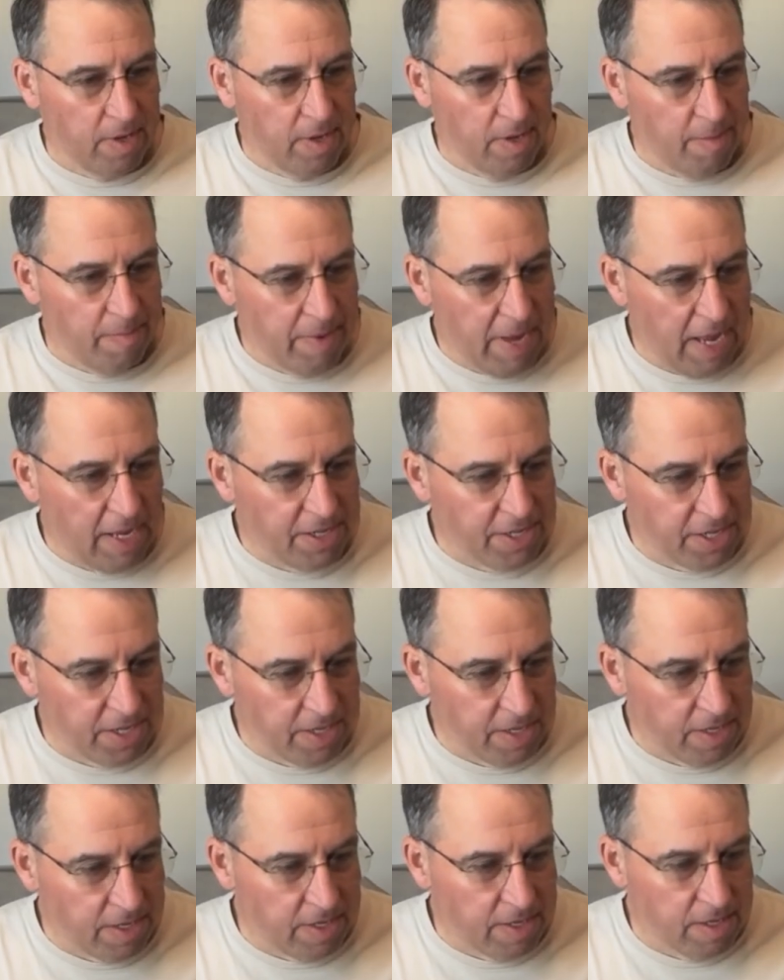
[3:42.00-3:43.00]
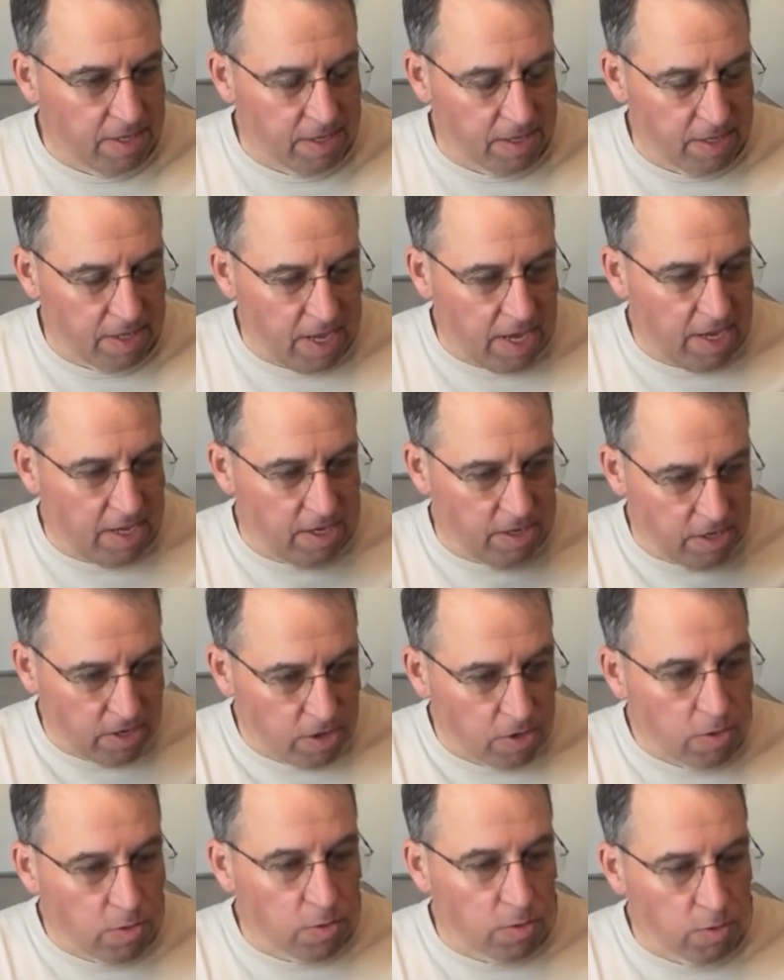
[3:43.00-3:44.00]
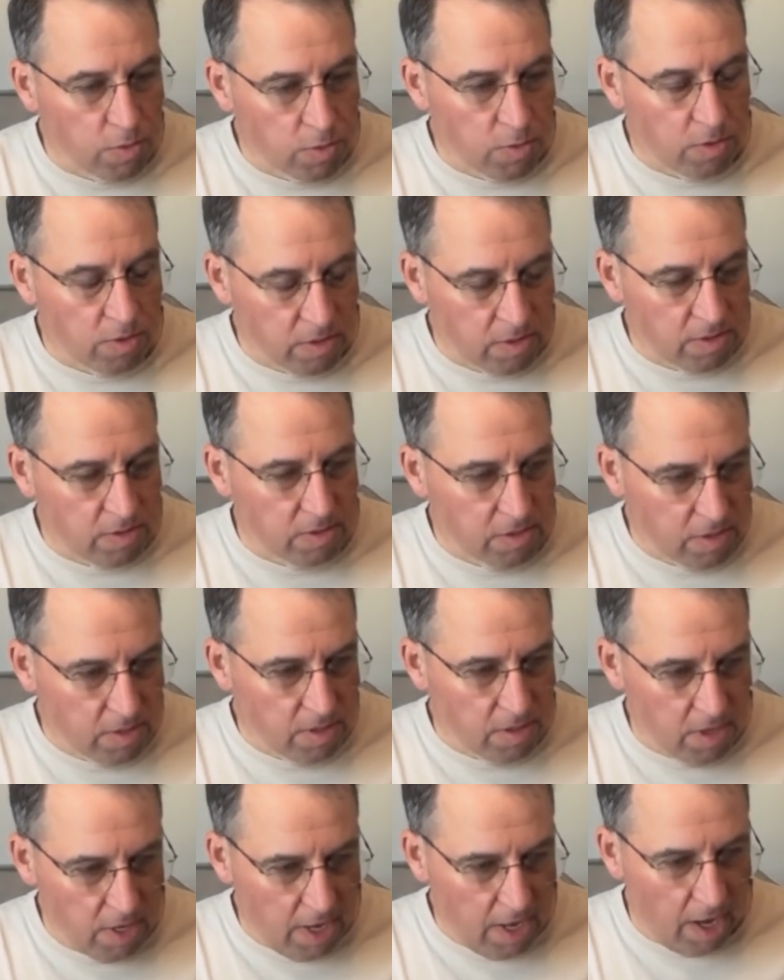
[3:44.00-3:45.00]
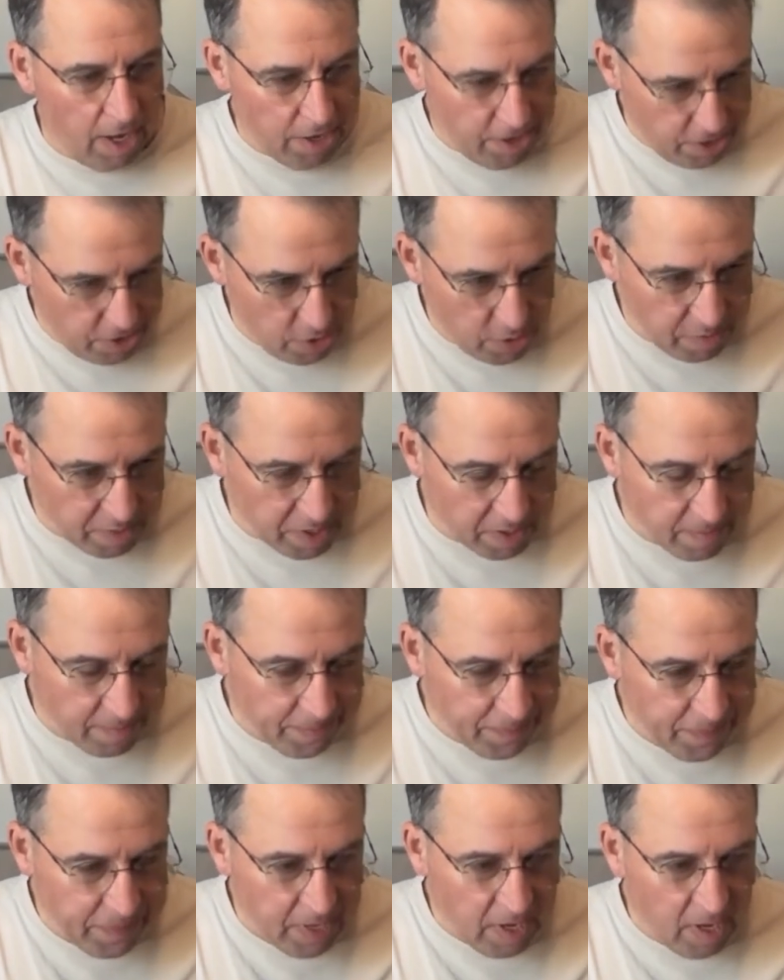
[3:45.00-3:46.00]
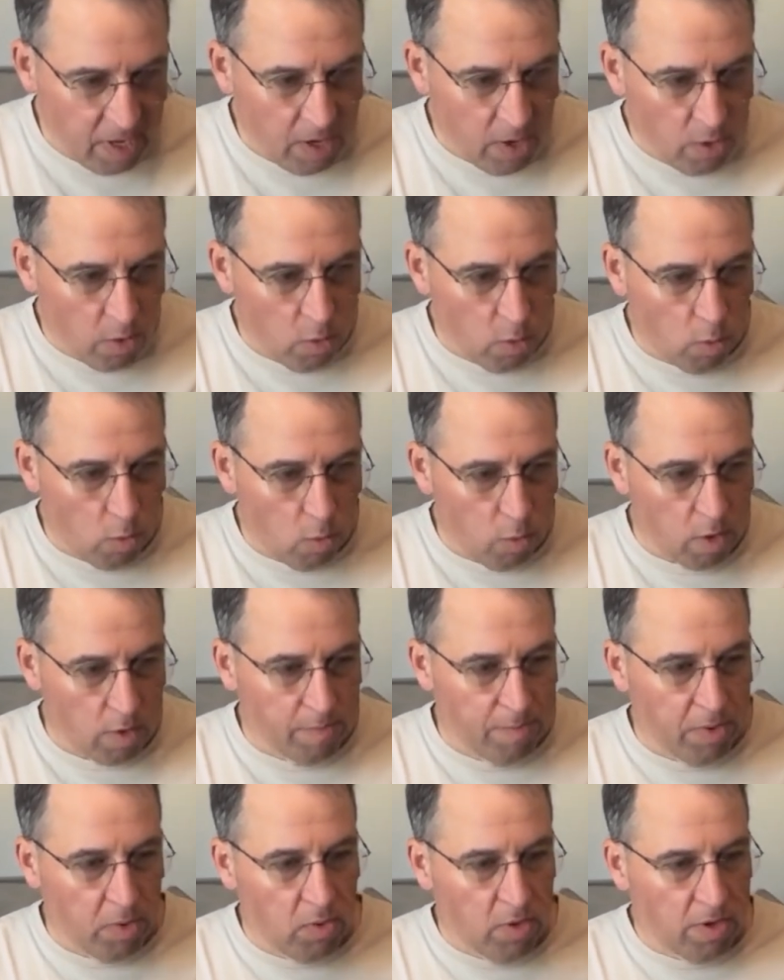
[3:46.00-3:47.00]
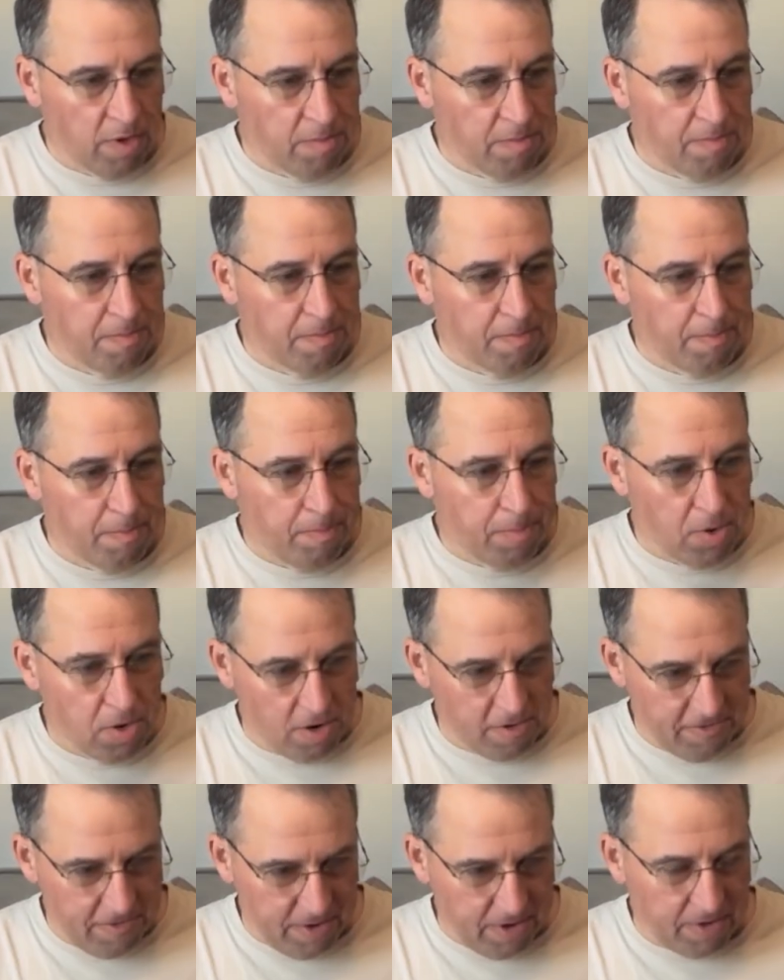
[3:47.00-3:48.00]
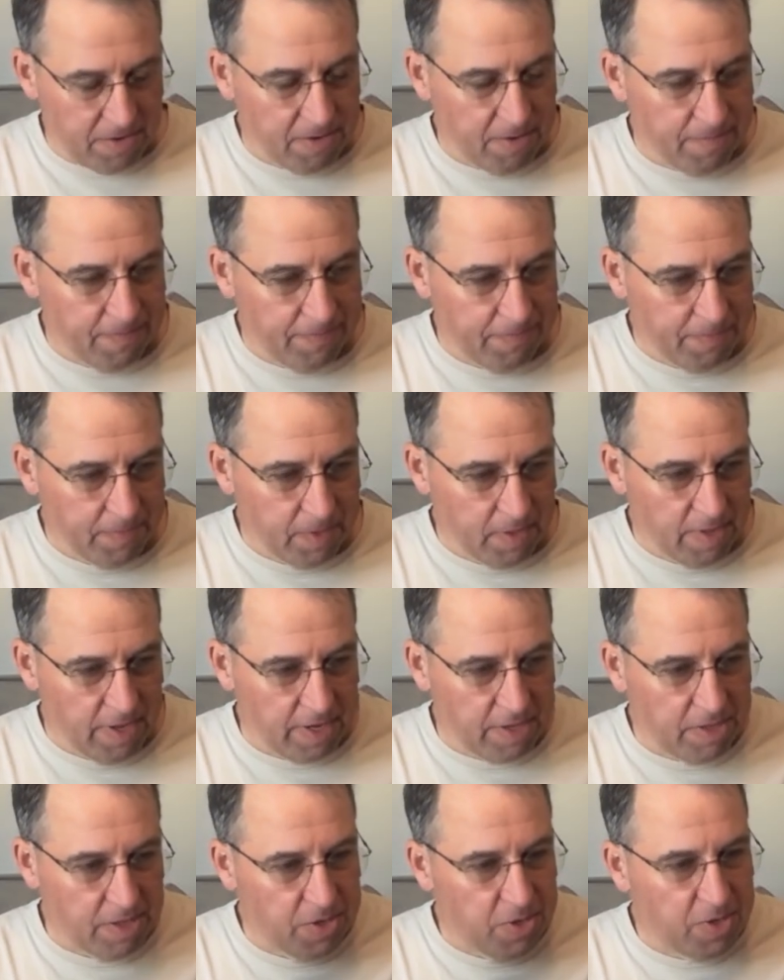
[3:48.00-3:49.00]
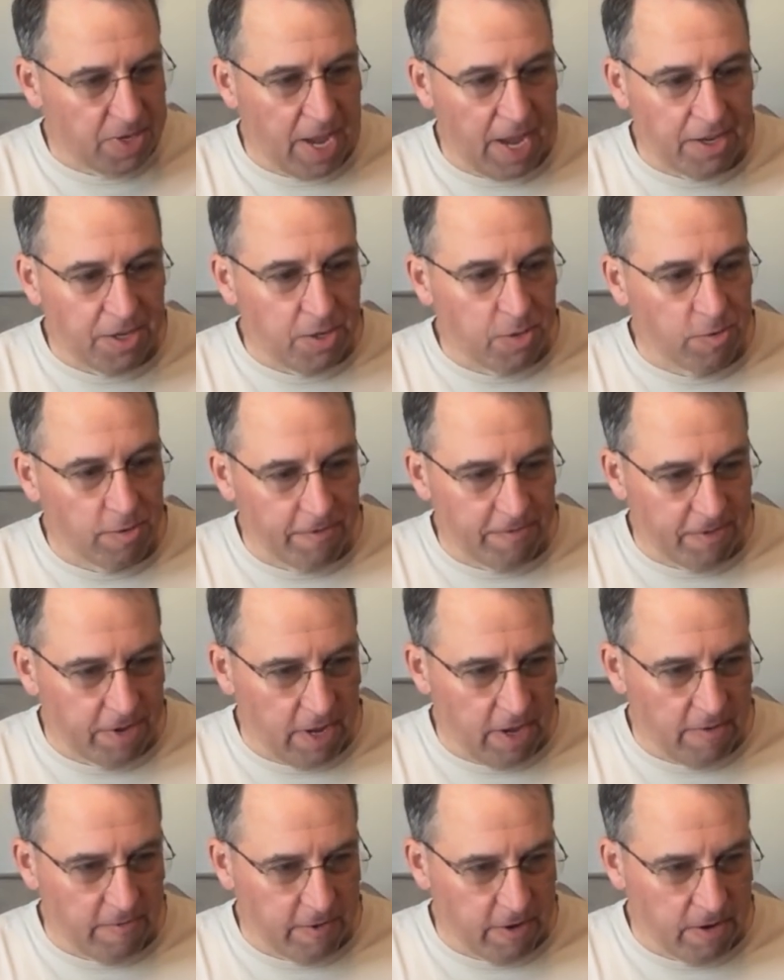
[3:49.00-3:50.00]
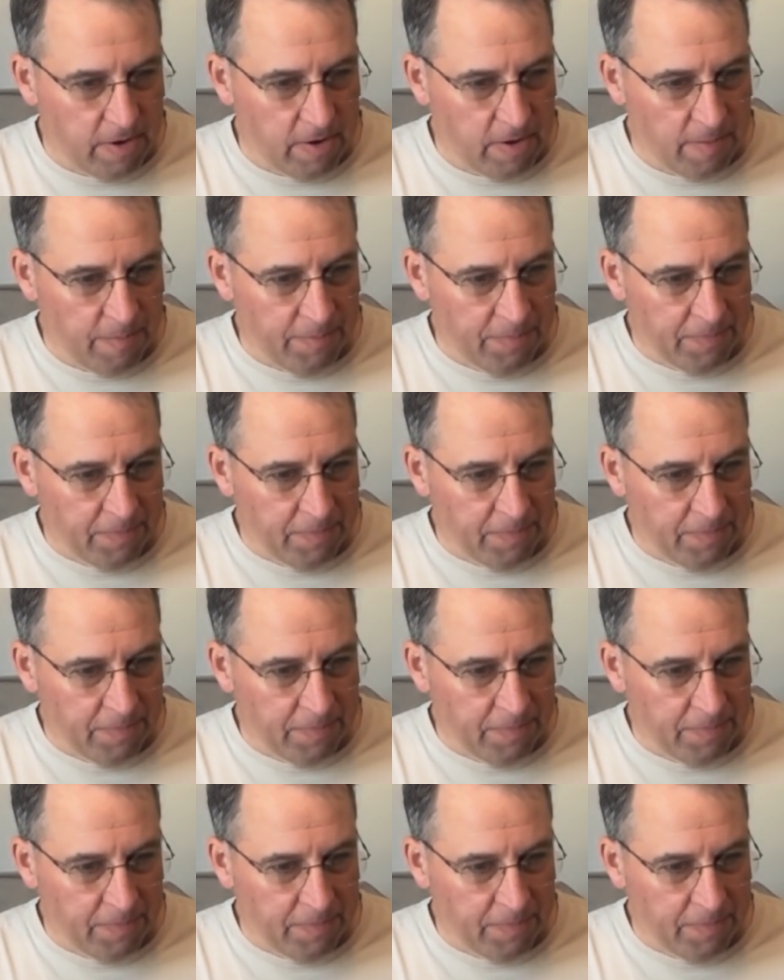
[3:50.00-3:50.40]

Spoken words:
imagine that you, a human, were born perfect, like the statue of David.